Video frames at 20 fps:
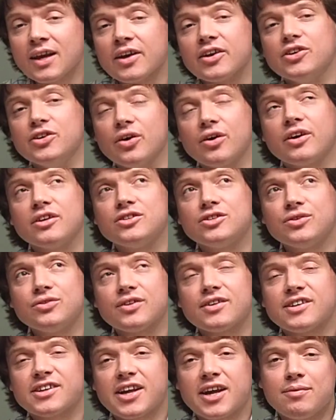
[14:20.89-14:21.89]
You can do
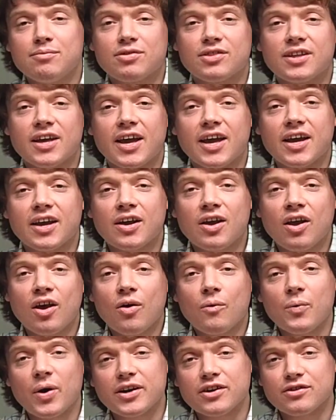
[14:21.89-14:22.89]
the same thing
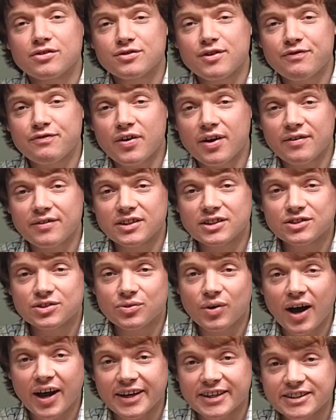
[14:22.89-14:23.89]
when you're referring to
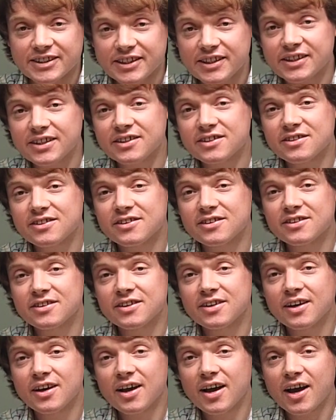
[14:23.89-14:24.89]

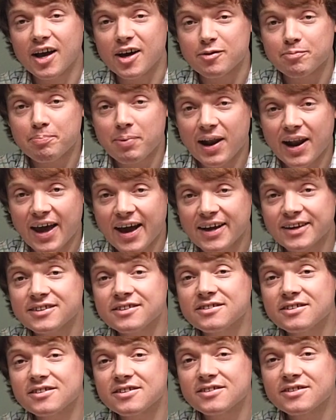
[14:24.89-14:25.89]
ideas and
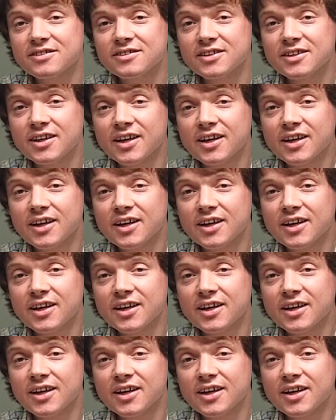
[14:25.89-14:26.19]
plans.